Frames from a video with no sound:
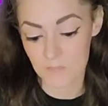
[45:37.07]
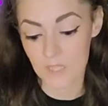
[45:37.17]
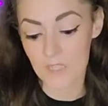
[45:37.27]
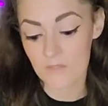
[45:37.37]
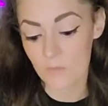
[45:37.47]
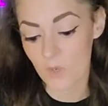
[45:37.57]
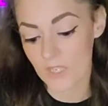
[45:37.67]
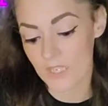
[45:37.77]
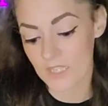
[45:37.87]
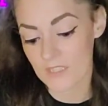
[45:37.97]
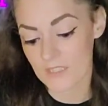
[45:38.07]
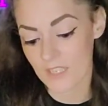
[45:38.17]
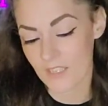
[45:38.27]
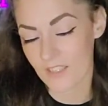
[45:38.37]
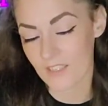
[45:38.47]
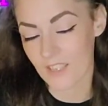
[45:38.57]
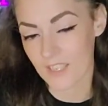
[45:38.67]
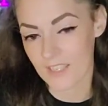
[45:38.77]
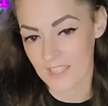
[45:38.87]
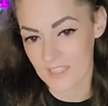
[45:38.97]
love workings that are
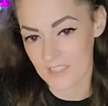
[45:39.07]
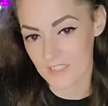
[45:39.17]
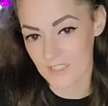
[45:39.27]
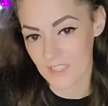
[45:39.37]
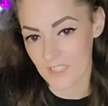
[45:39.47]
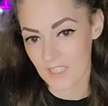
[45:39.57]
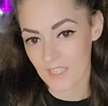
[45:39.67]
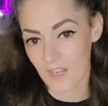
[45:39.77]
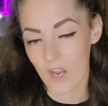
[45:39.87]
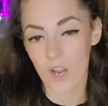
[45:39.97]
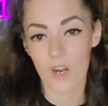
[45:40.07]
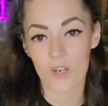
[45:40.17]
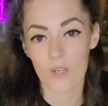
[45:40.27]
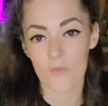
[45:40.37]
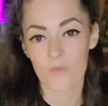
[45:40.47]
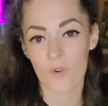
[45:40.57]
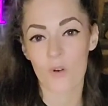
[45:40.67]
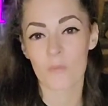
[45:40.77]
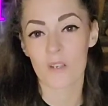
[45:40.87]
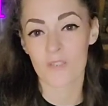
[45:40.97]
like this are a
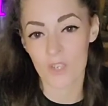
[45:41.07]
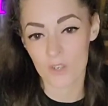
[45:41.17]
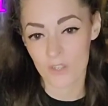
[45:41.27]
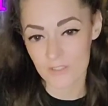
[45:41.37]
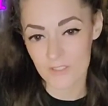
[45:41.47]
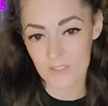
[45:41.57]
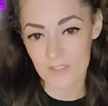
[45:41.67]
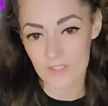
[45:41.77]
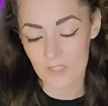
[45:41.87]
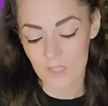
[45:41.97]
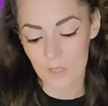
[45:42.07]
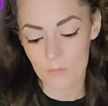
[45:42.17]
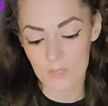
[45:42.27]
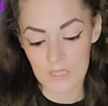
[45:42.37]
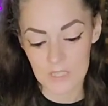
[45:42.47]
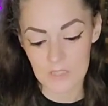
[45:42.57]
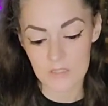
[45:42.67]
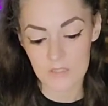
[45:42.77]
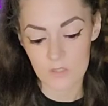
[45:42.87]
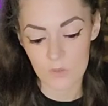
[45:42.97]
form of a curse
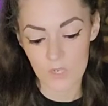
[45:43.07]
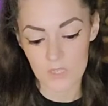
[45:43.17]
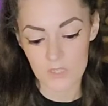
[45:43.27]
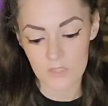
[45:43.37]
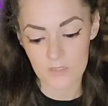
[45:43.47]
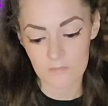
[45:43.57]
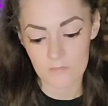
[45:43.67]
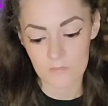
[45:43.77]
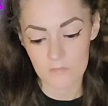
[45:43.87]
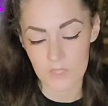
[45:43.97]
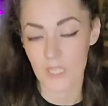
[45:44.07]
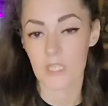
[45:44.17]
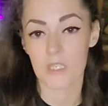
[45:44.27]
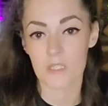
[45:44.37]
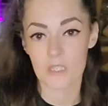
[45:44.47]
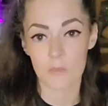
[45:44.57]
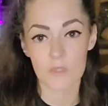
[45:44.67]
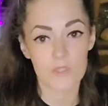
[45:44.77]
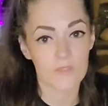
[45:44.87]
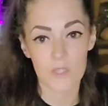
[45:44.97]
because you are taking
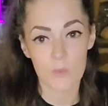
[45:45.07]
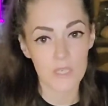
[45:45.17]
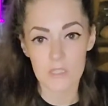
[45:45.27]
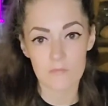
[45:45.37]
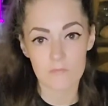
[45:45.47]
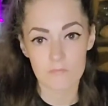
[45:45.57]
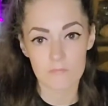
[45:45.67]
someone's free will.